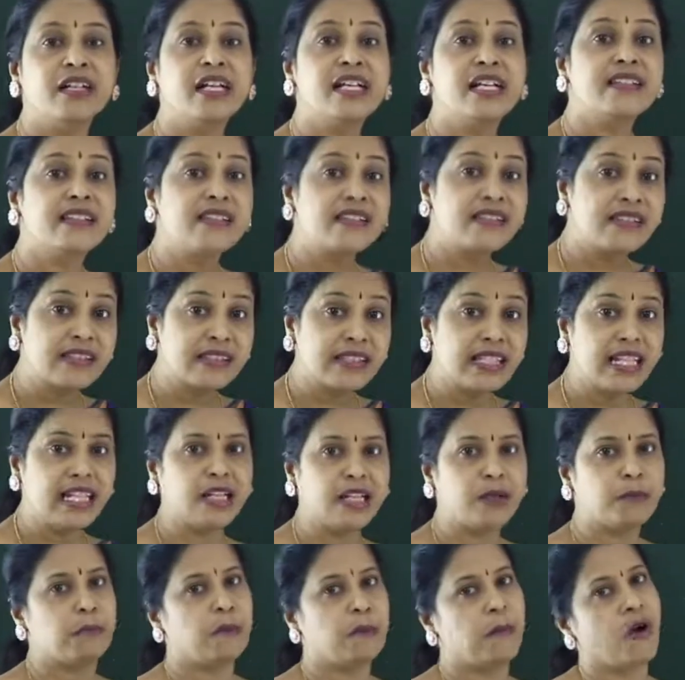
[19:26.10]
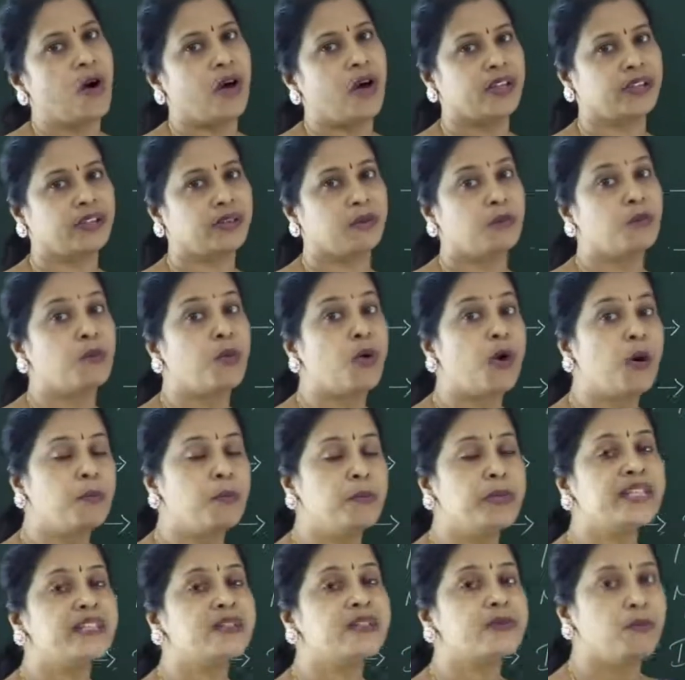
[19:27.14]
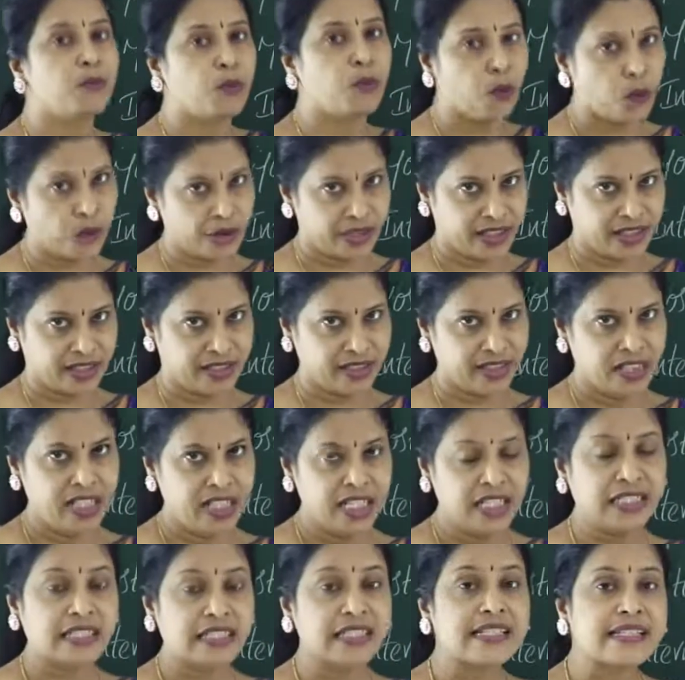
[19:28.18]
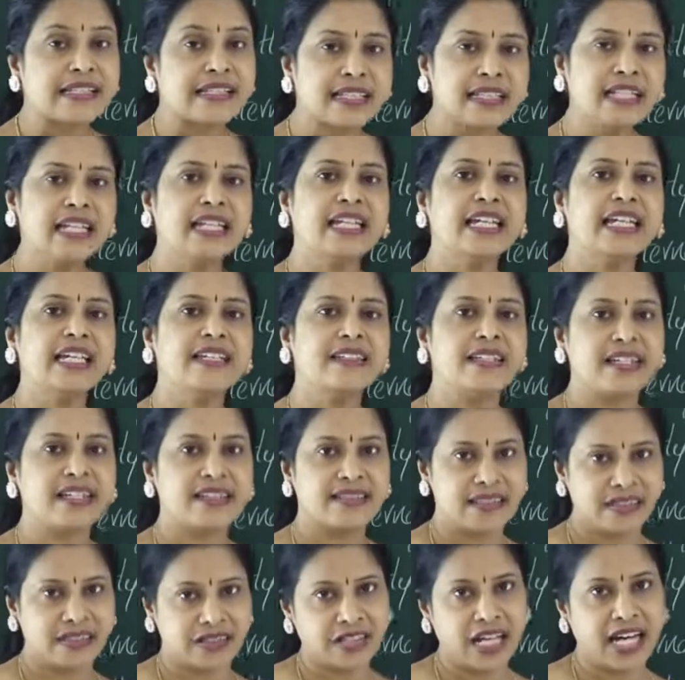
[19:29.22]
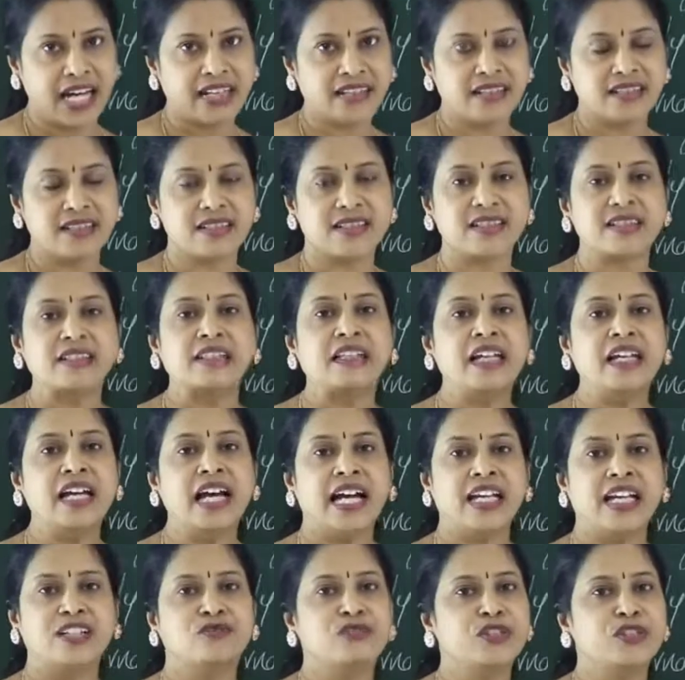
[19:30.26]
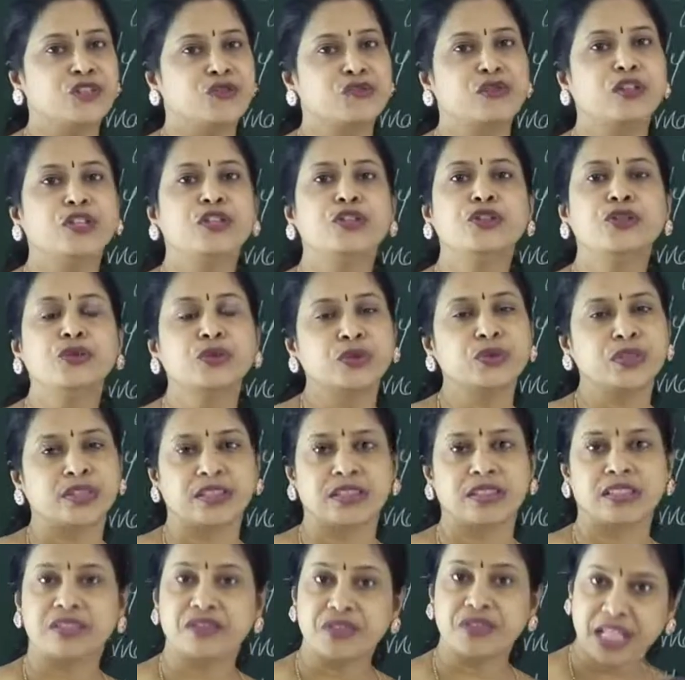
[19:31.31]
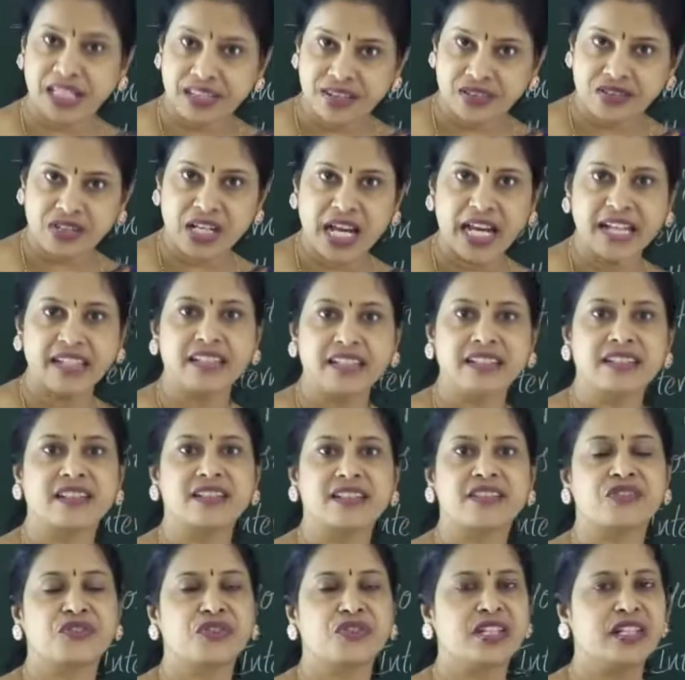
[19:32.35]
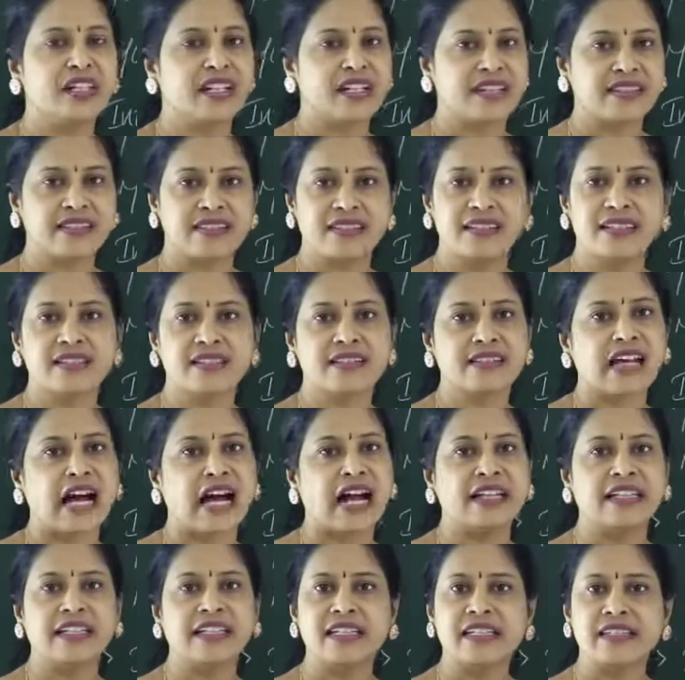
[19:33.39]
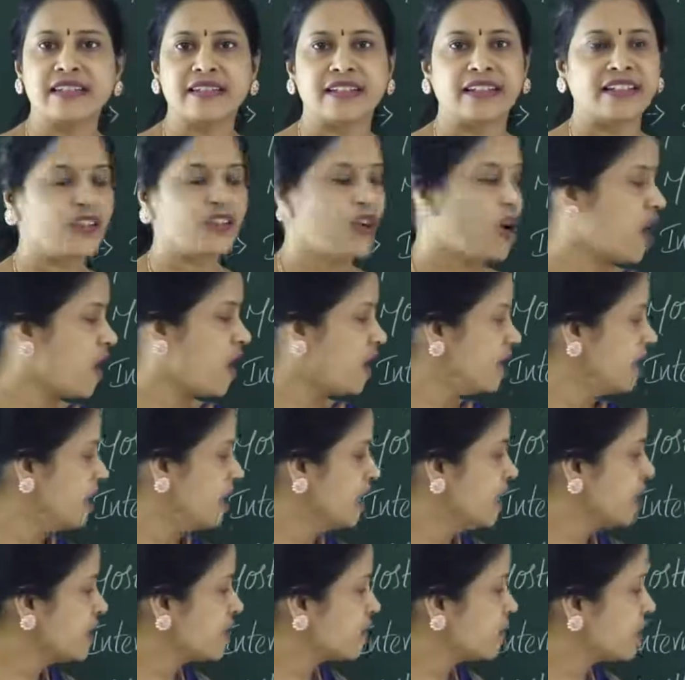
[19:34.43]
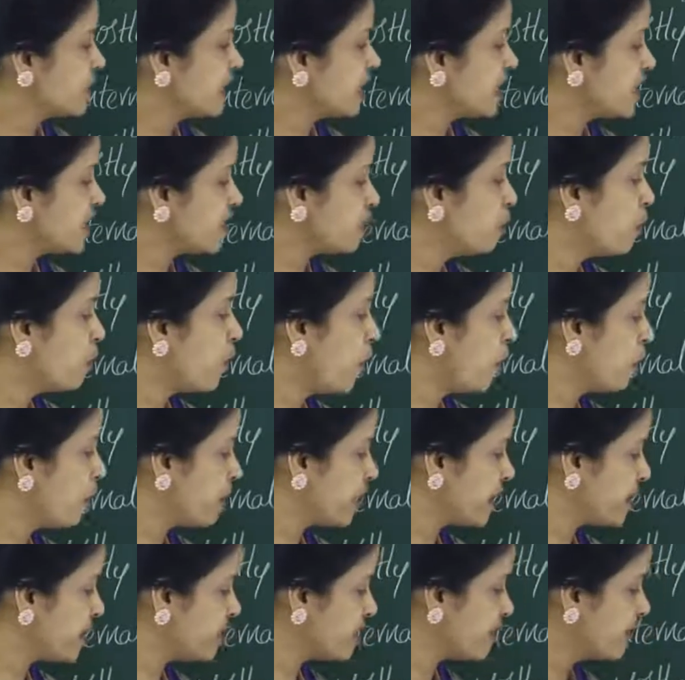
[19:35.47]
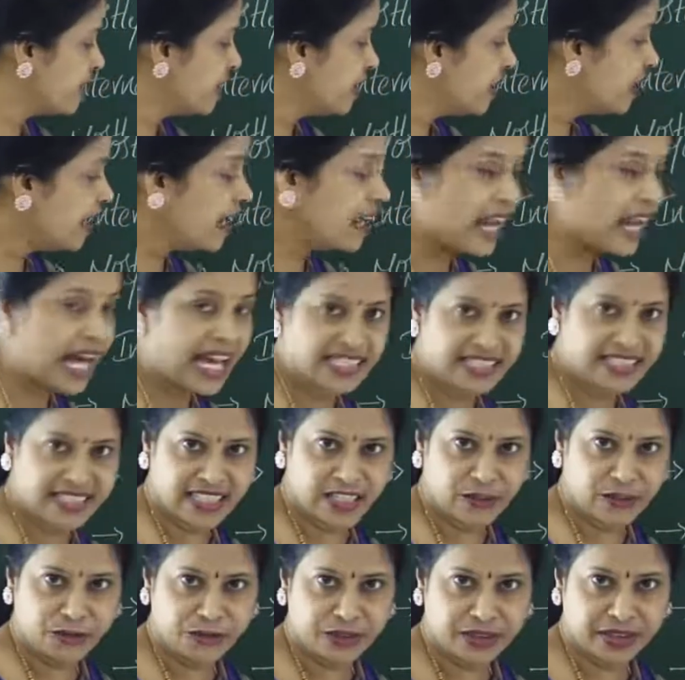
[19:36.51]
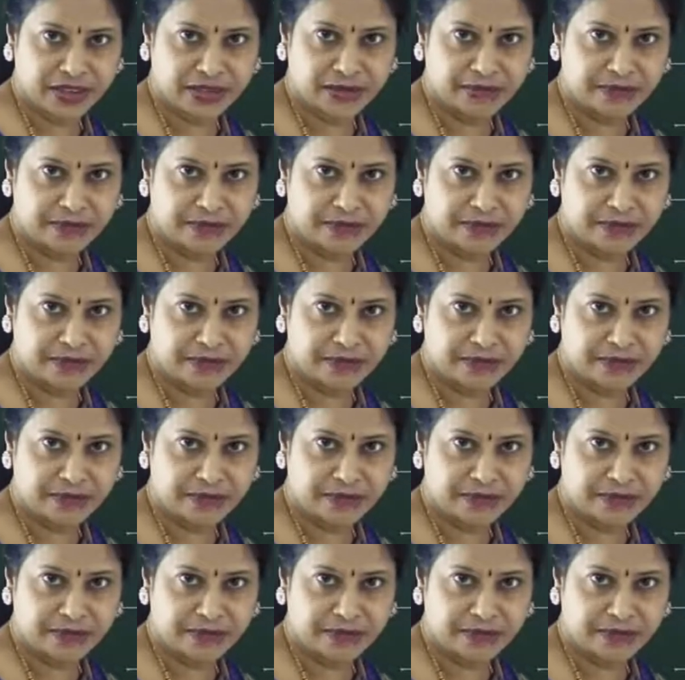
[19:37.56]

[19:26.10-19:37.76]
is a silk moth, Bombyx mori. The silk is extracted and which will use in this textile industry like silk sarees and all. So that is bombyx. Laxifer,